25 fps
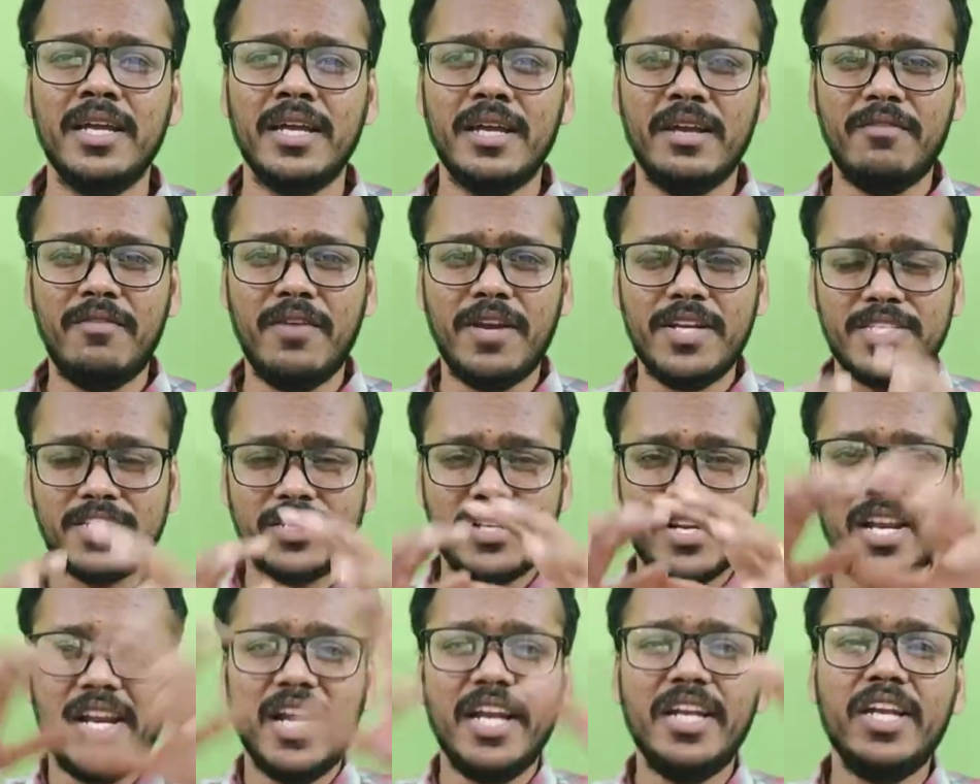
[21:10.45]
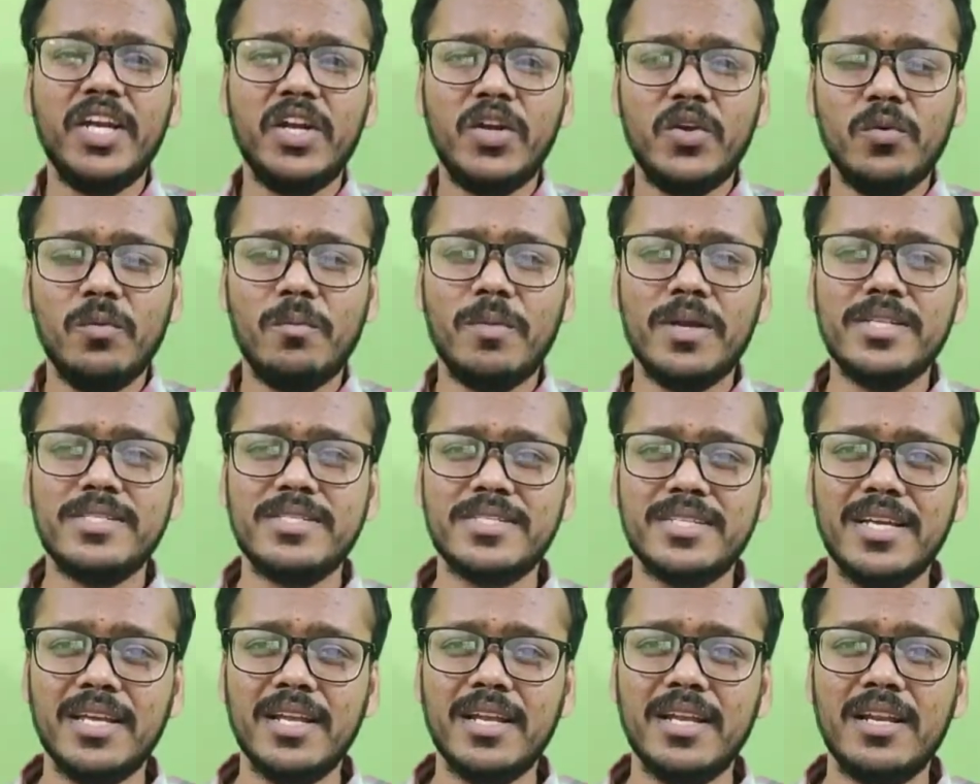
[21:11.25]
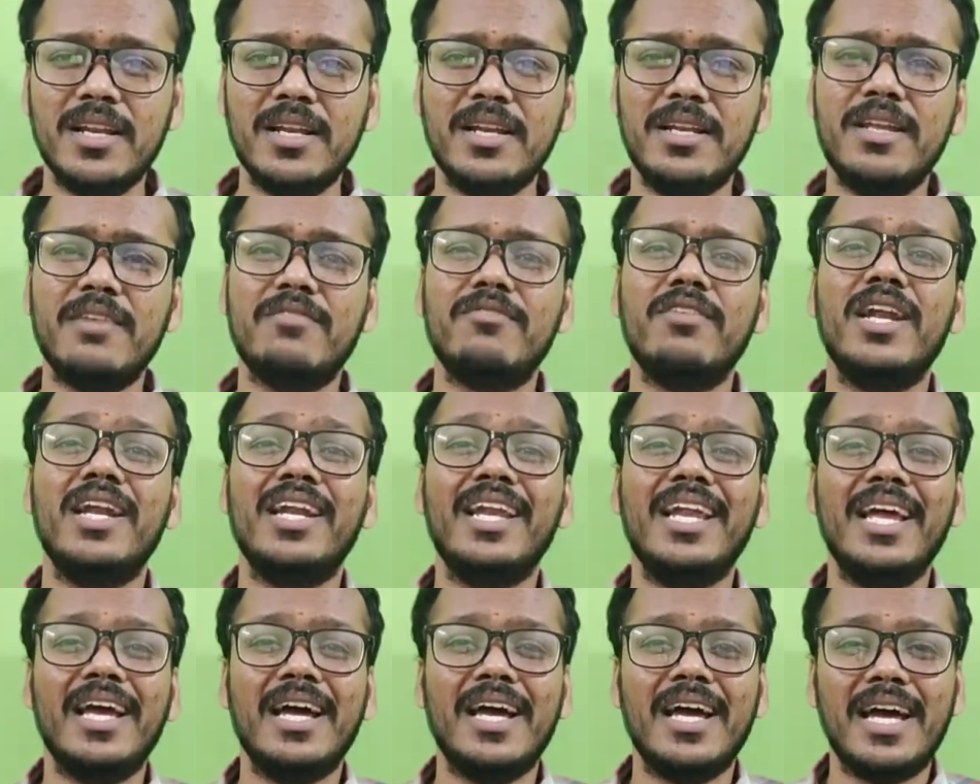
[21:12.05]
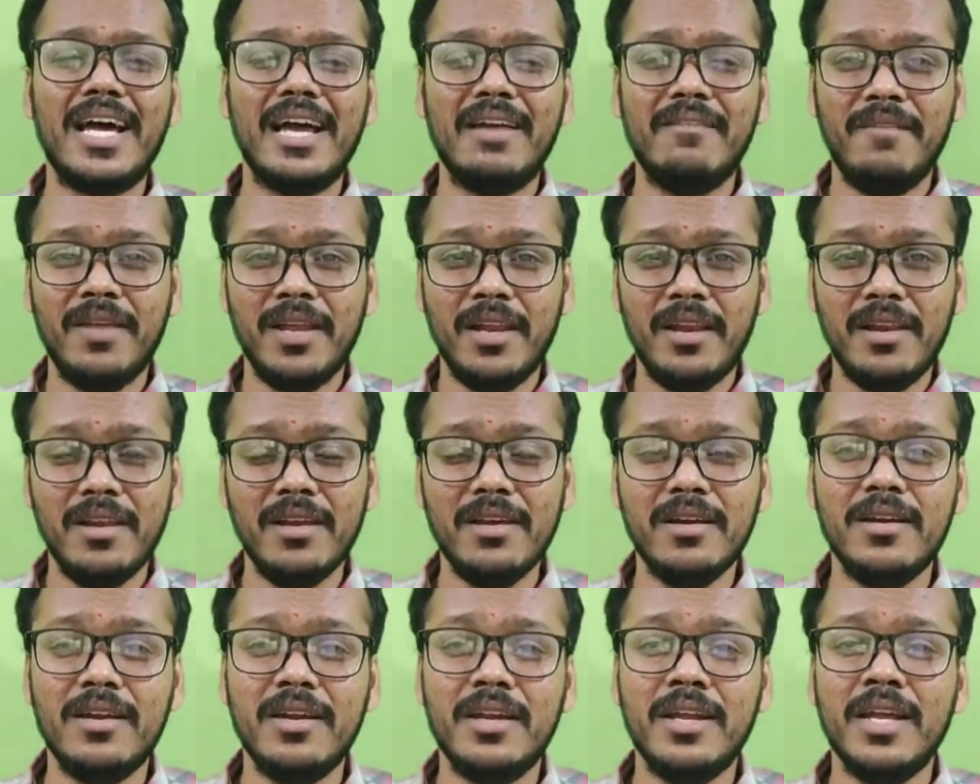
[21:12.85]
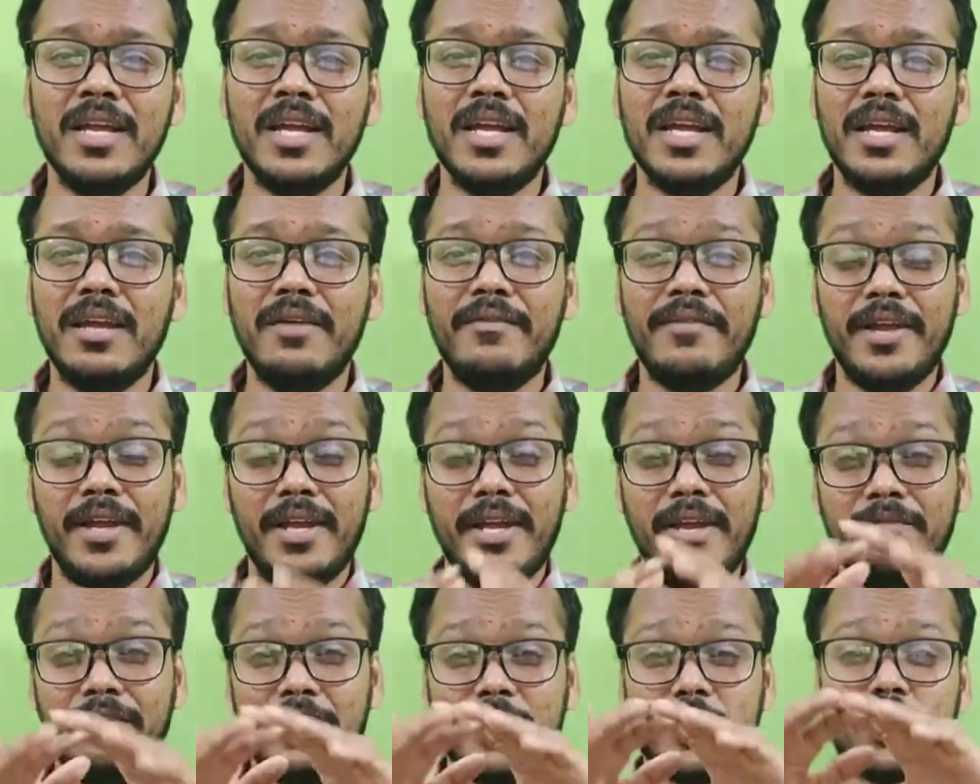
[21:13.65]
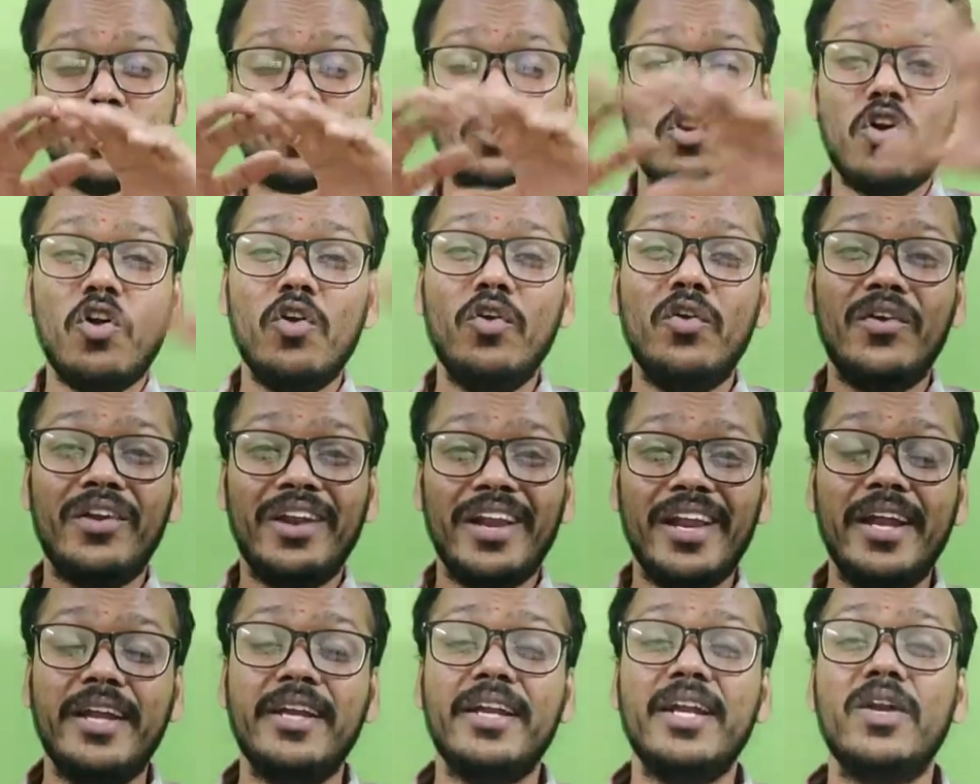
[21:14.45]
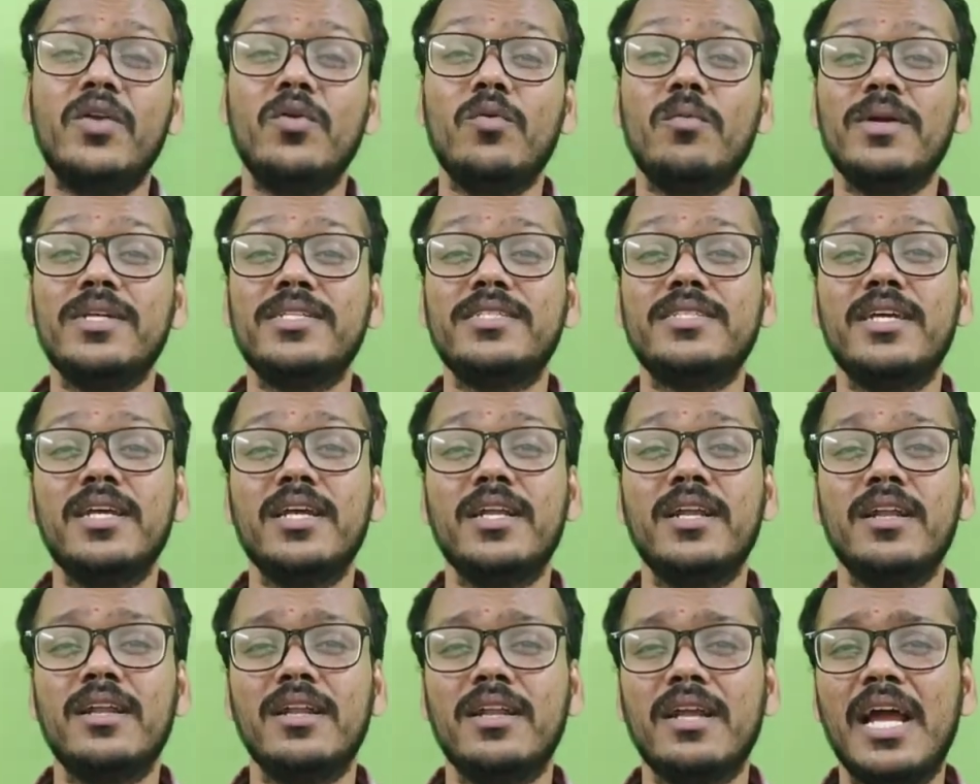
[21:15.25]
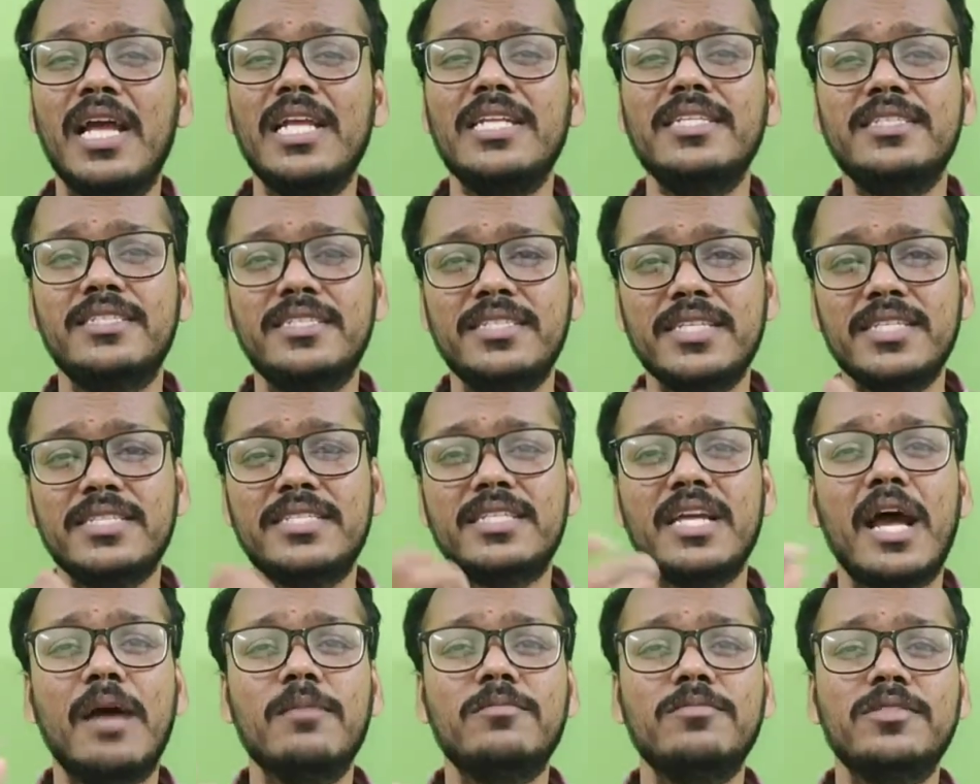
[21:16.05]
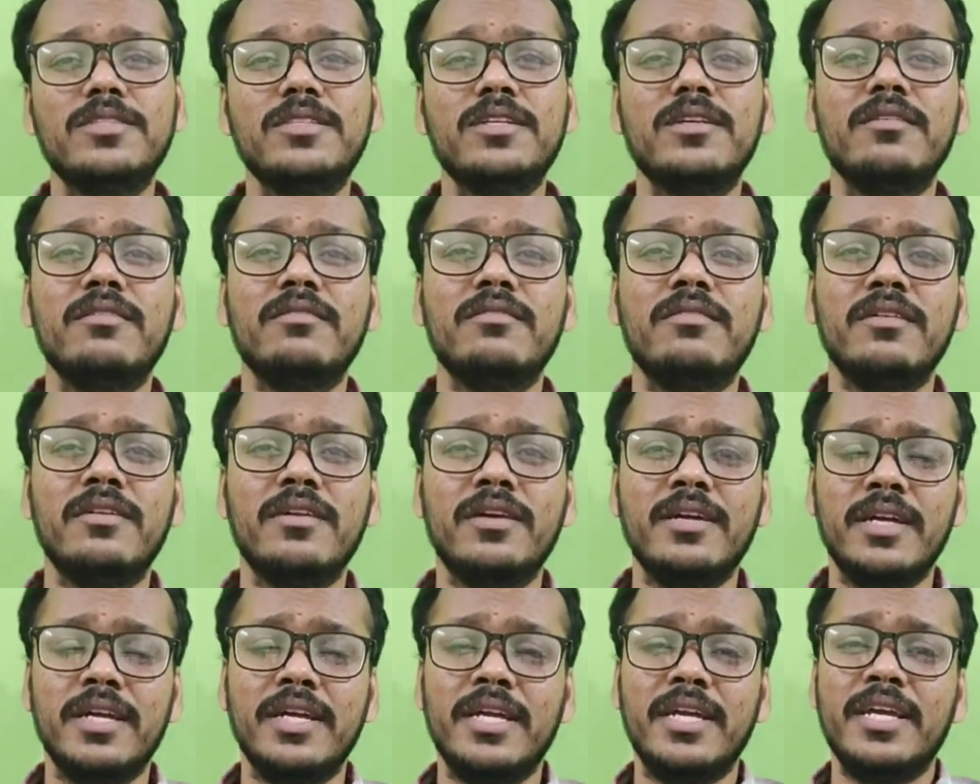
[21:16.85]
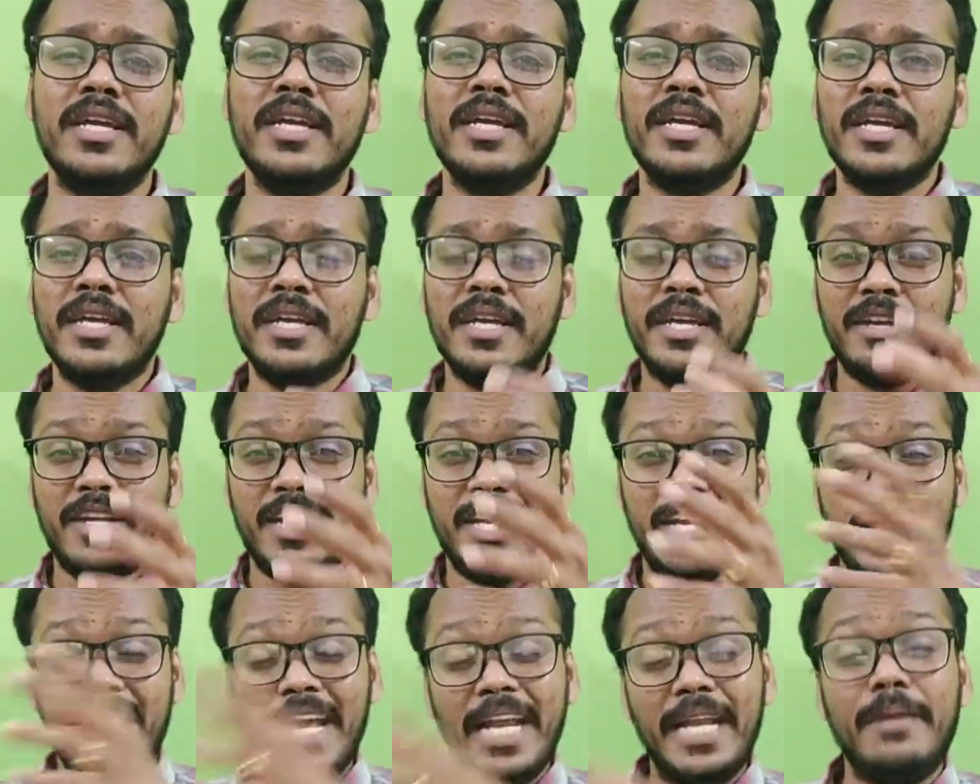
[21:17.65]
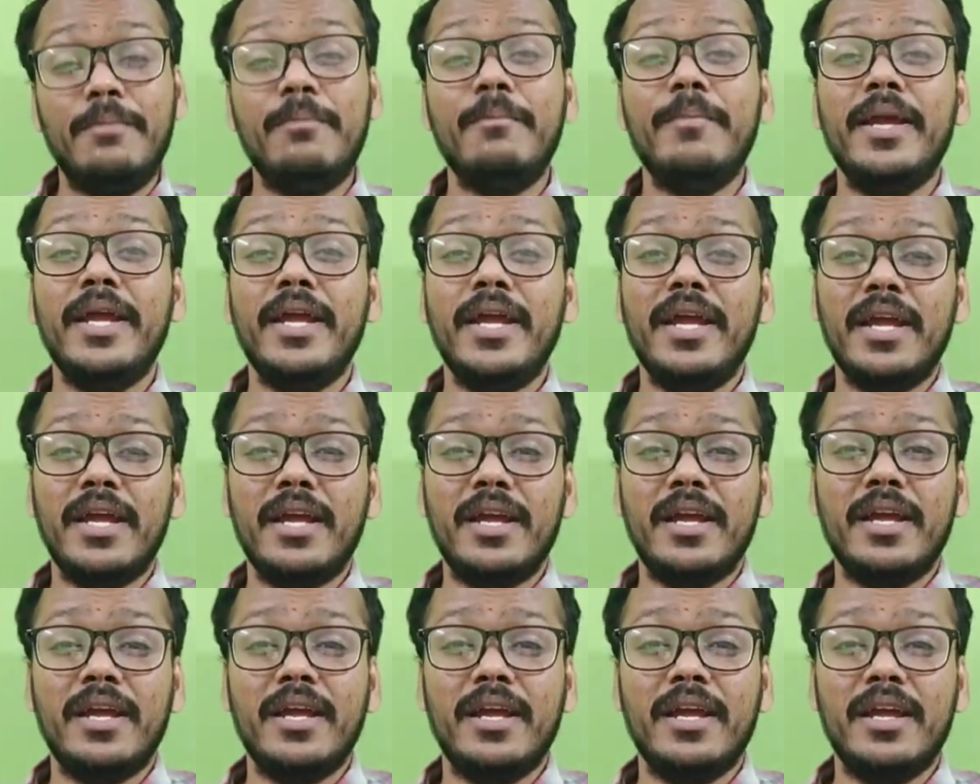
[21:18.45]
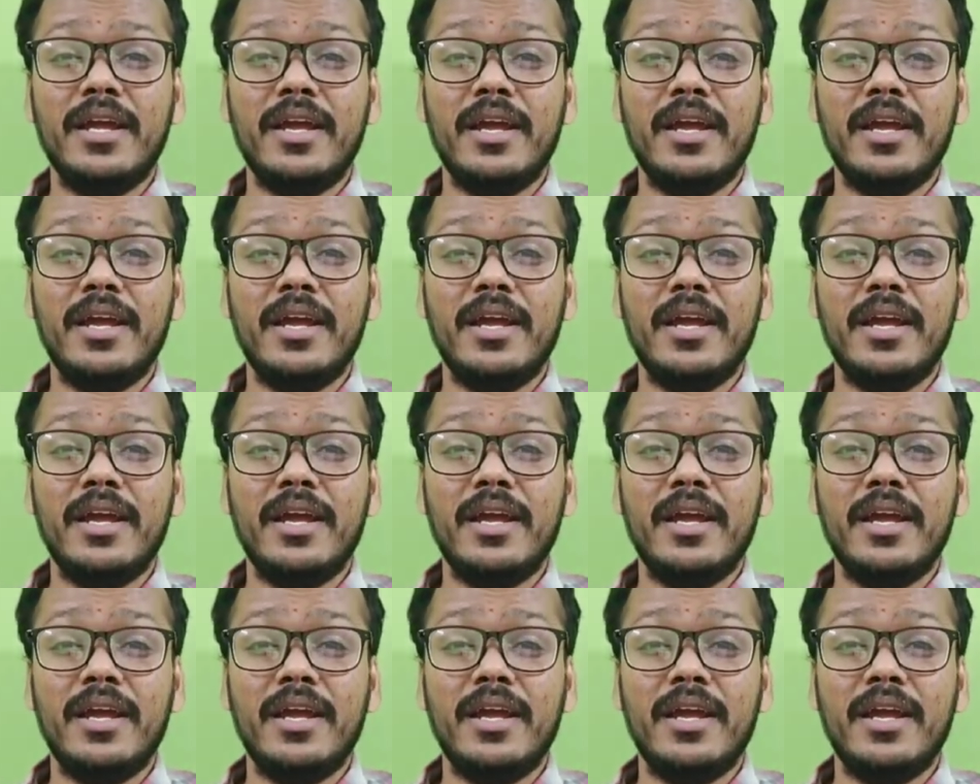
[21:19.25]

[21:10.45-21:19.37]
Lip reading: If it's related to my skill, definitely I will learn. If it is not related to my skill, I'll just observe. It may